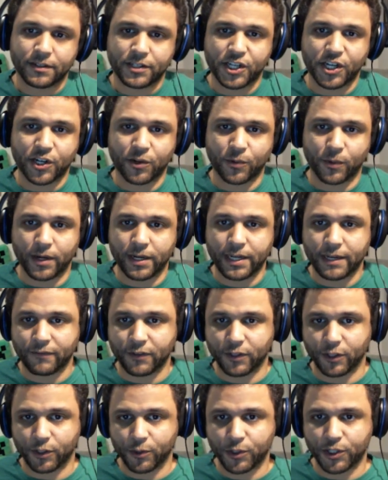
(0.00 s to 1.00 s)
tier 1
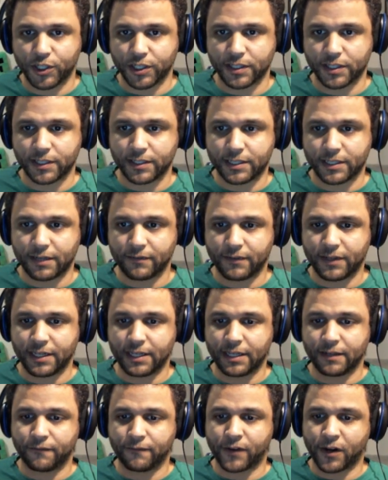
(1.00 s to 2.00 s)
evolution instead of
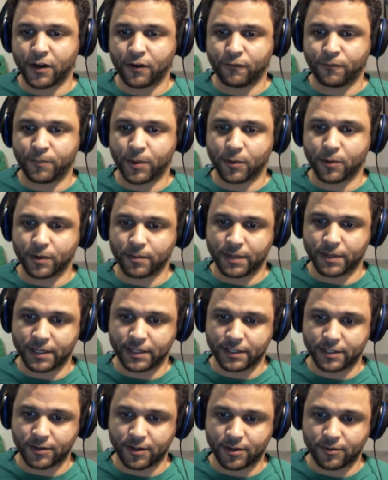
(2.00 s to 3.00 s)
getting evolved
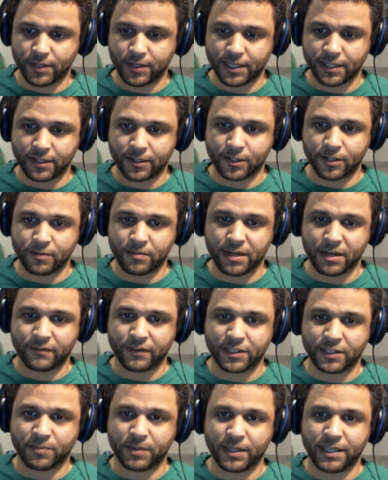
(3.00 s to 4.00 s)
Pokemon, so I don't get a good
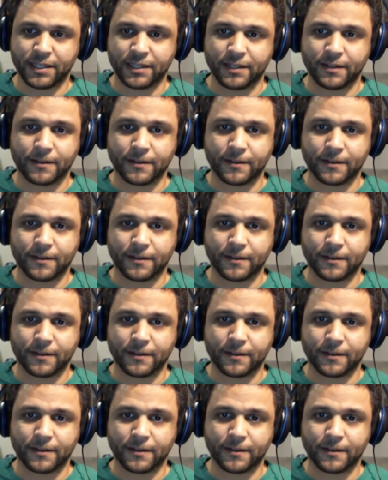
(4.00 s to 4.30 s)
amount of XP.